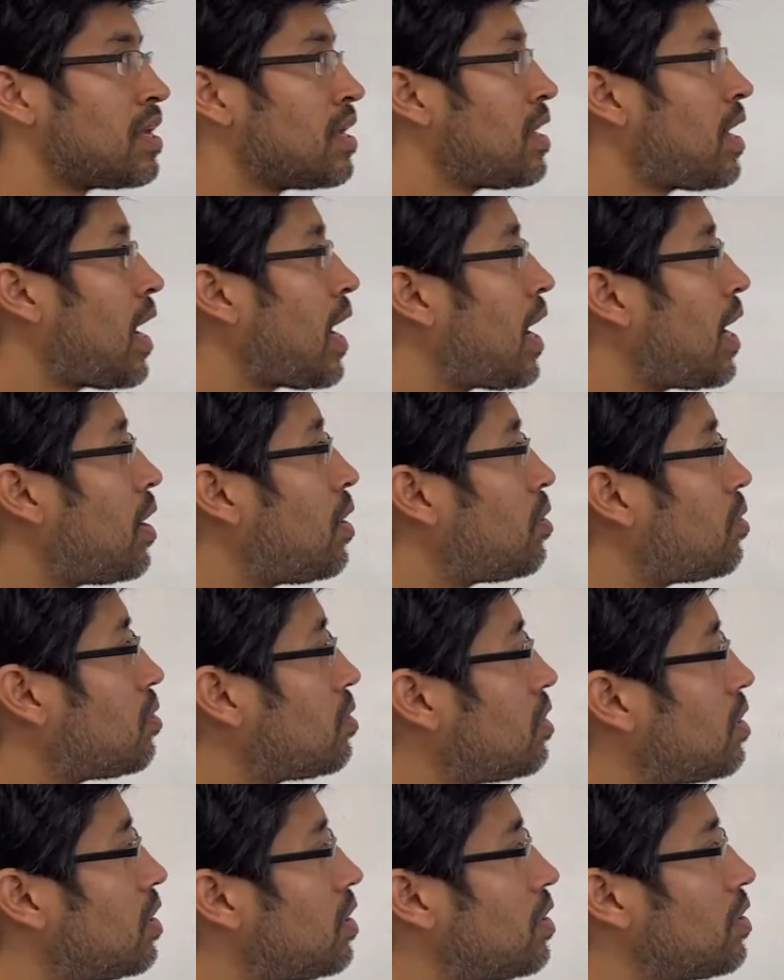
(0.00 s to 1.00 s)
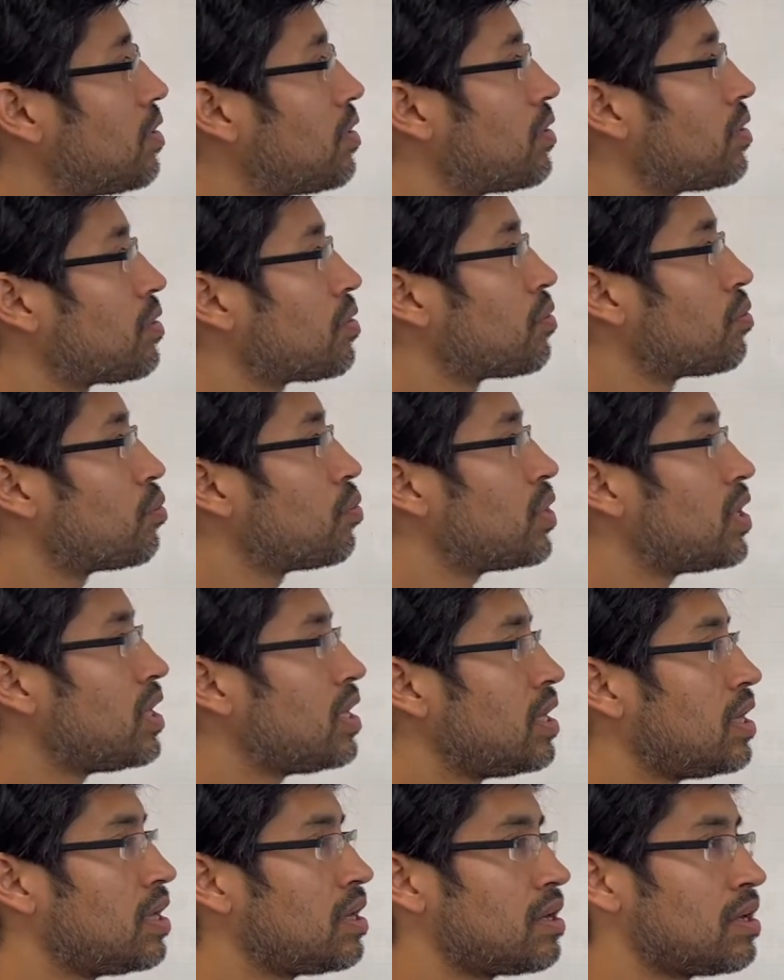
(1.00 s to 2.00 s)
how
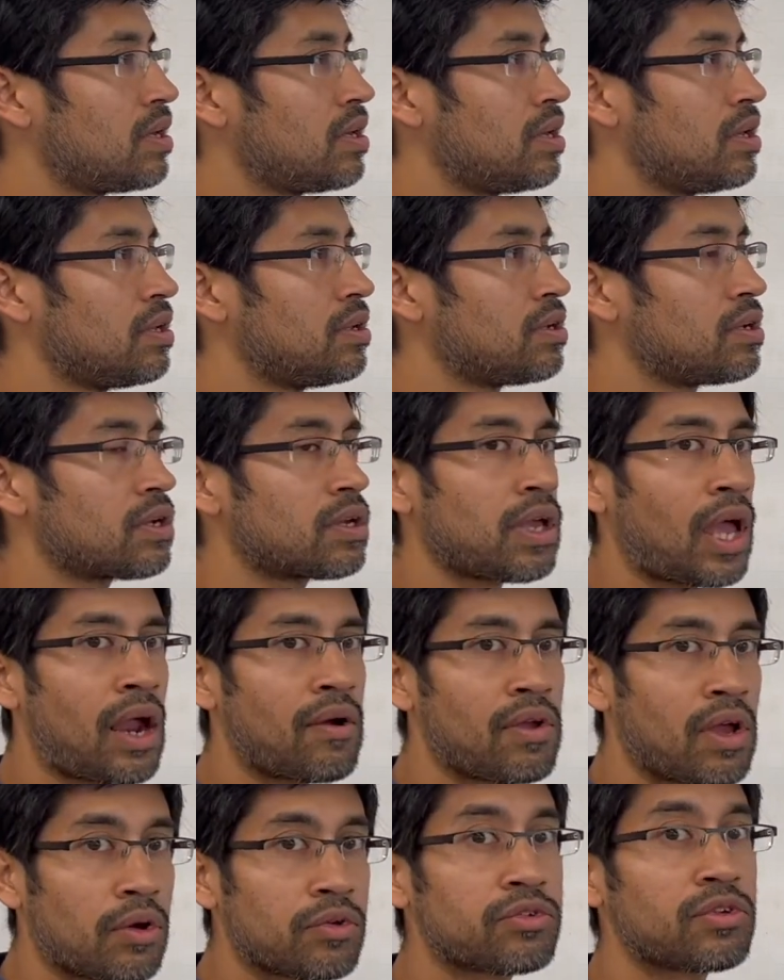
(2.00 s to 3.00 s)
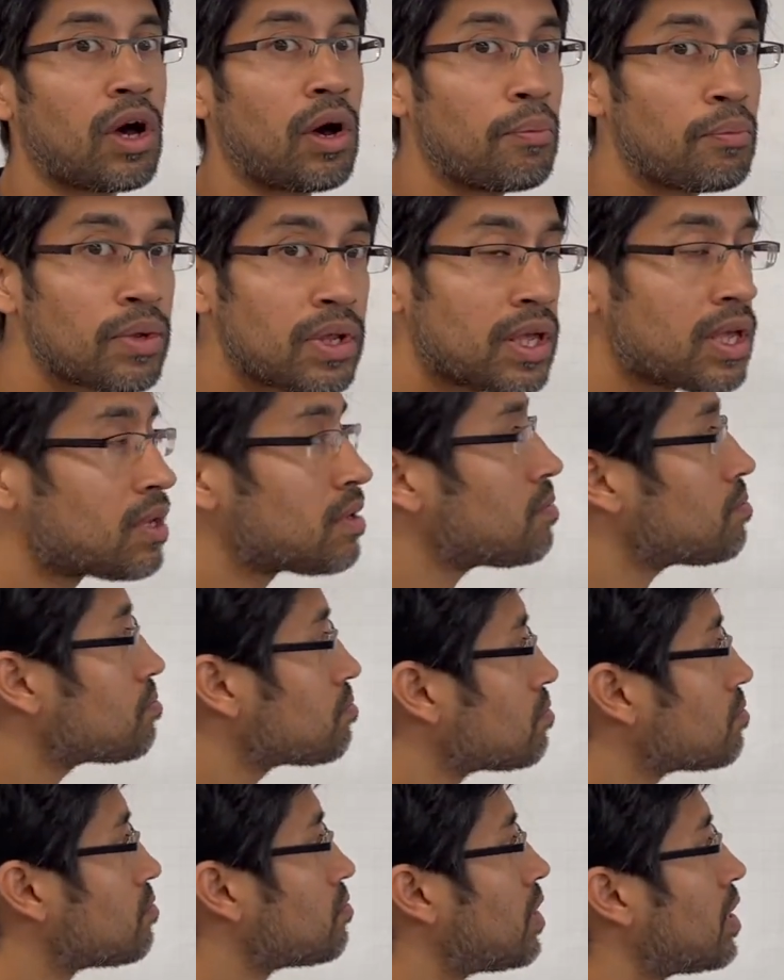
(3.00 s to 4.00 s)
we carry out sampling,
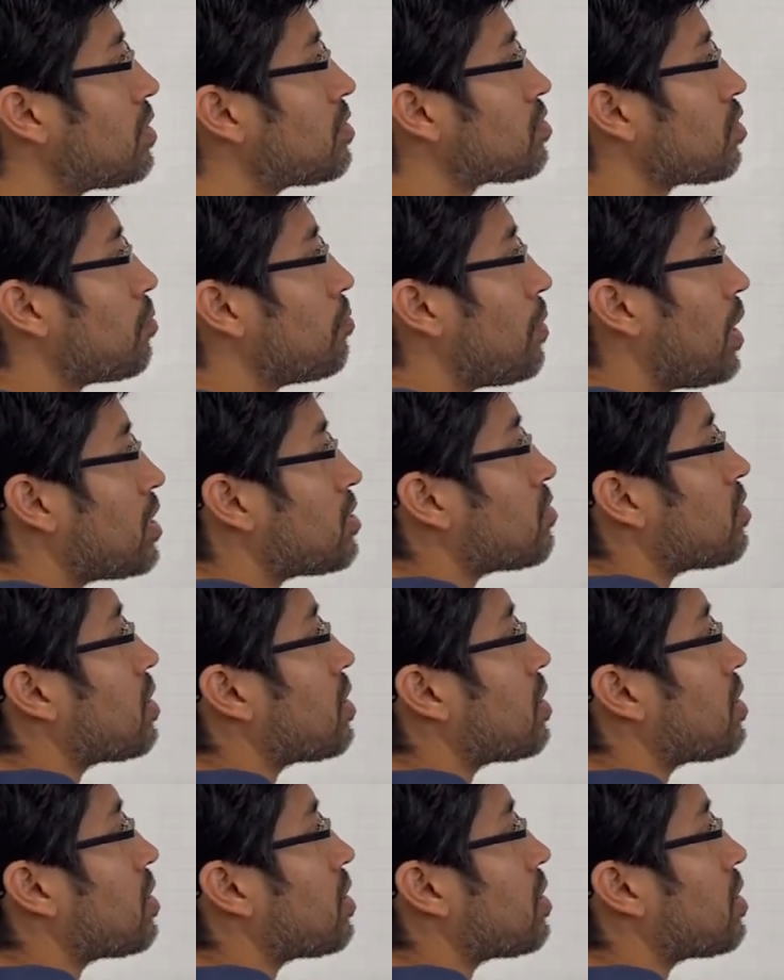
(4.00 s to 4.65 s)
right? So measuring